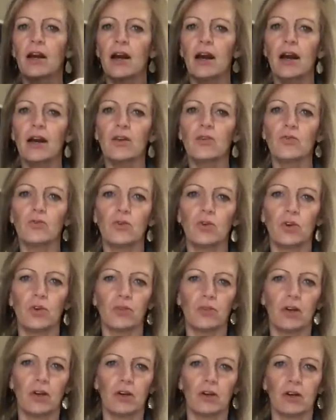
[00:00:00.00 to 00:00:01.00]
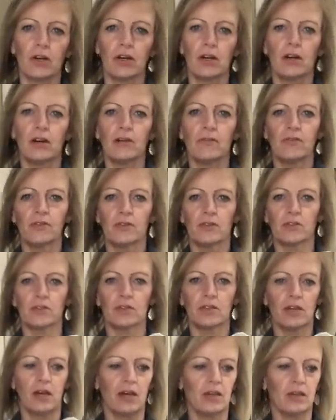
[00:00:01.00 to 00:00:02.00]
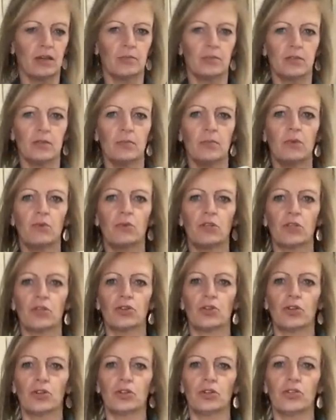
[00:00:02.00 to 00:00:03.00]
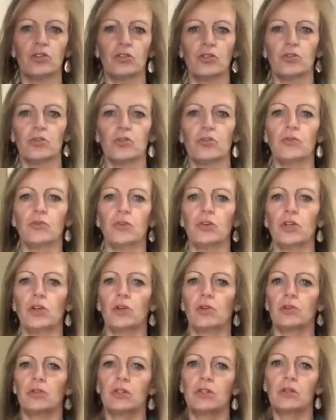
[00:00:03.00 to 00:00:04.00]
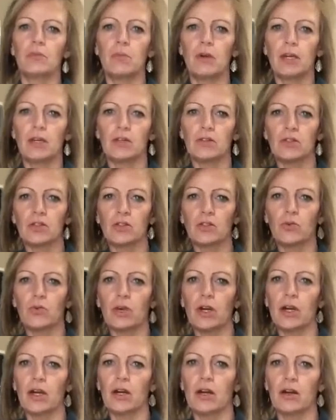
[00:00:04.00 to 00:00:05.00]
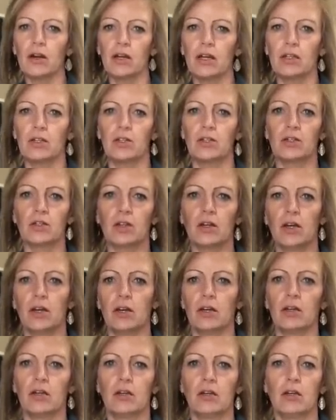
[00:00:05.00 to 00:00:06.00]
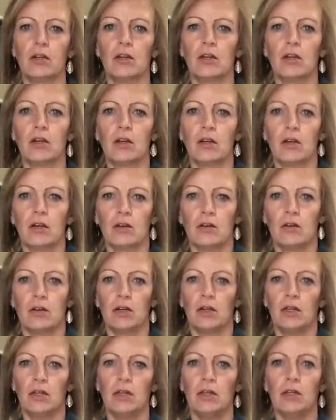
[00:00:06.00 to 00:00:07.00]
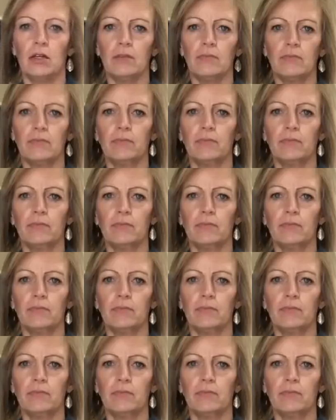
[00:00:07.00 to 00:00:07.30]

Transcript: I don't know that I'll cut off the scallops. I mean, what you could do, you know, is to make it square and just cut it right there